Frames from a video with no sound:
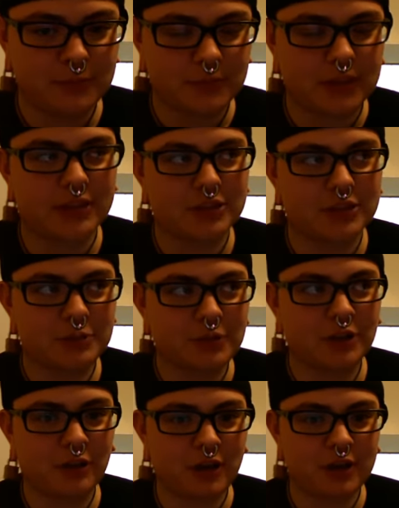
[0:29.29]
there's been
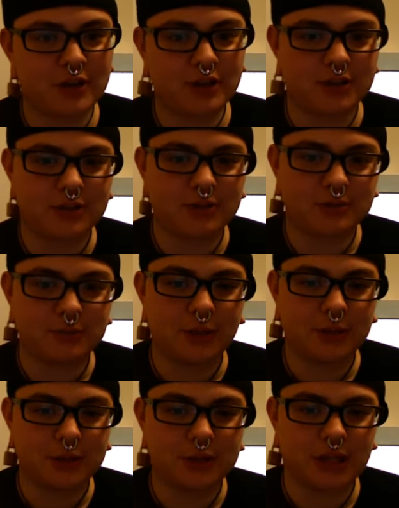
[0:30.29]
a lot of
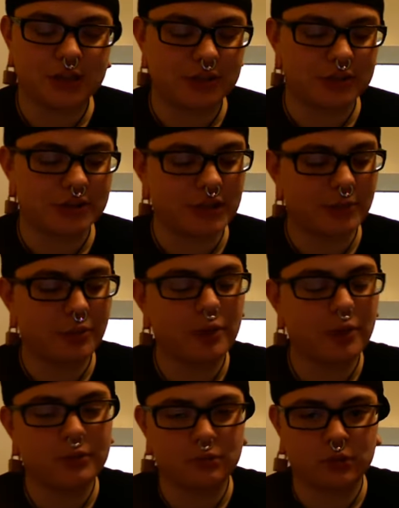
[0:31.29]
little changes, and
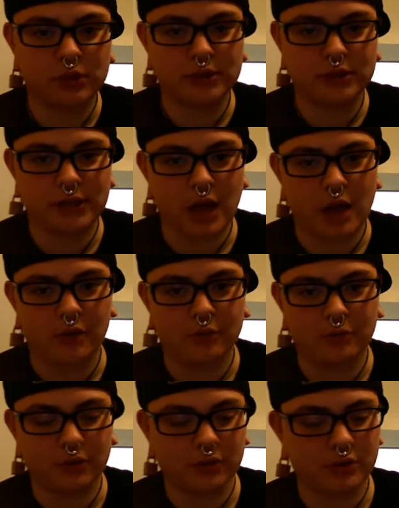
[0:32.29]
probably ones that I would
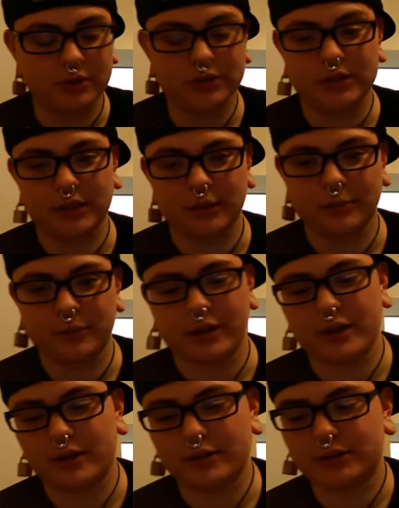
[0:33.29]
more notice than anybody
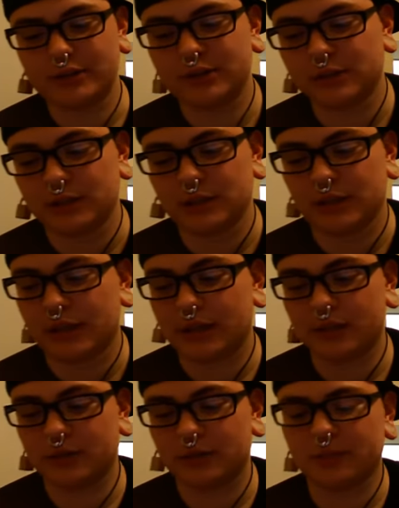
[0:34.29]
else. Like,
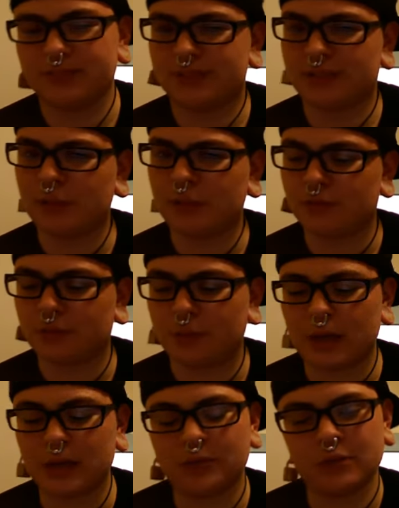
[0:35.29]
some of them
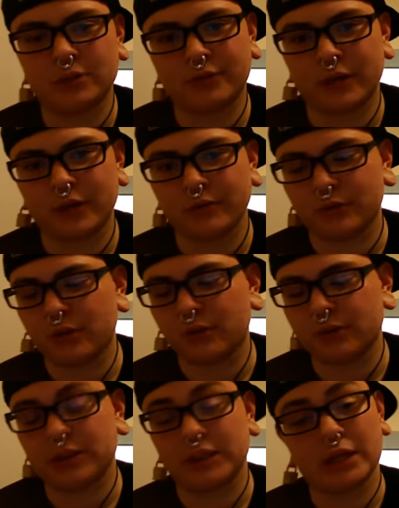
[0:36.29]
I don't know if I even
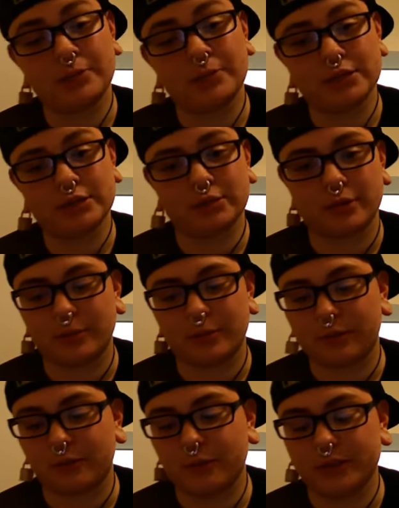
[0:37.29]
noticed. Like, I'm not sure about my
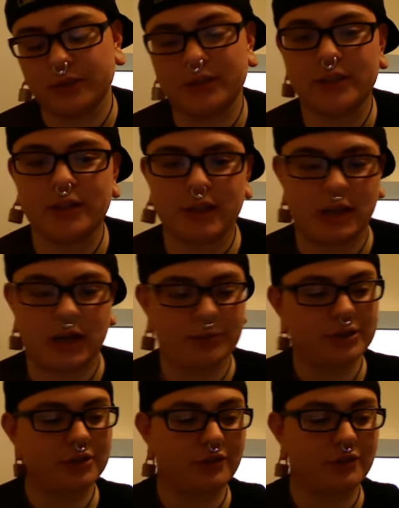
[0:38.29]
voice. I'm
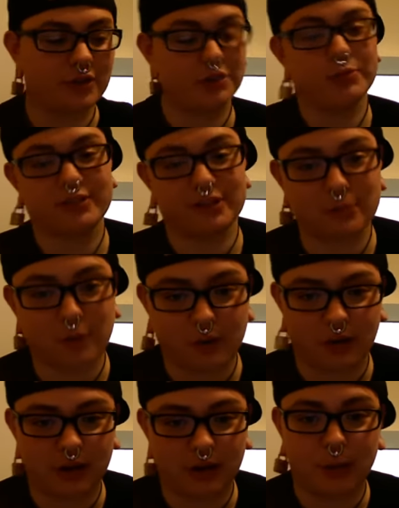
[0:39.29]
not sure if I've just been
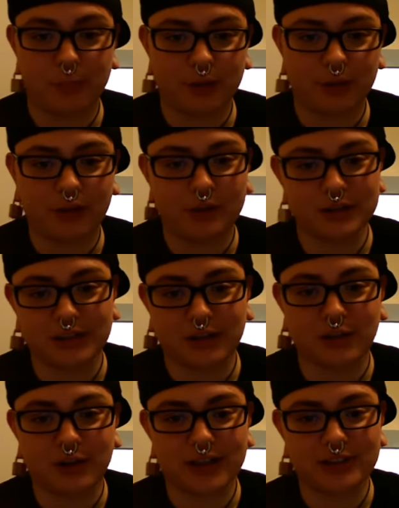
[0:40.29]
smoking a buttload of
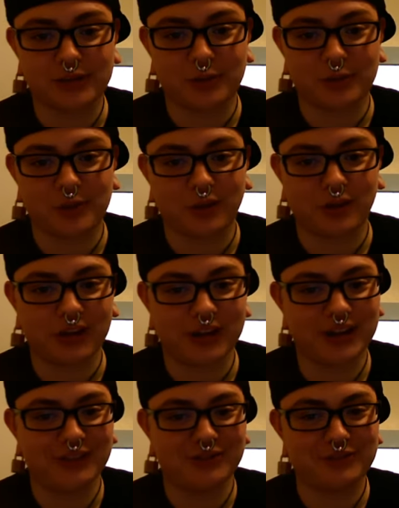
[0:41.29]
cigarettes or
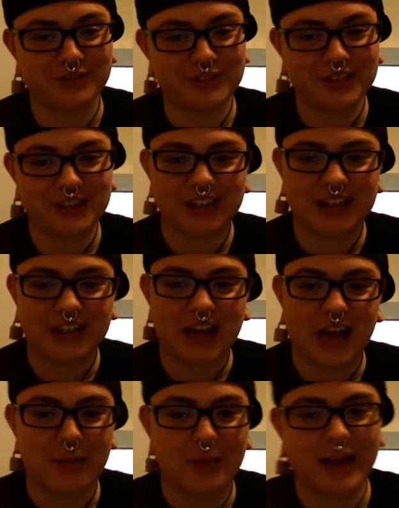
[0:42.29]
if
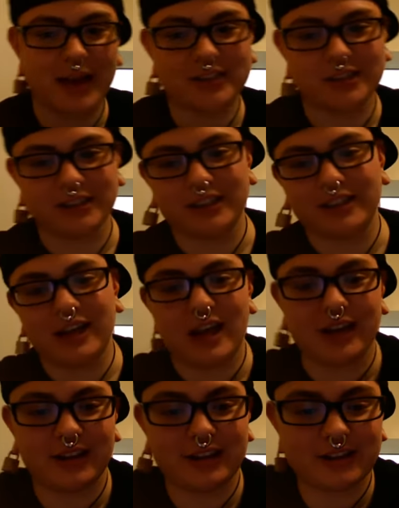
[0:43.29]
I'm actually
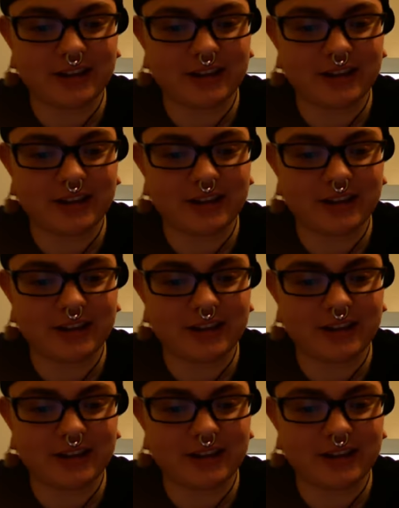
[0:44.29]
like.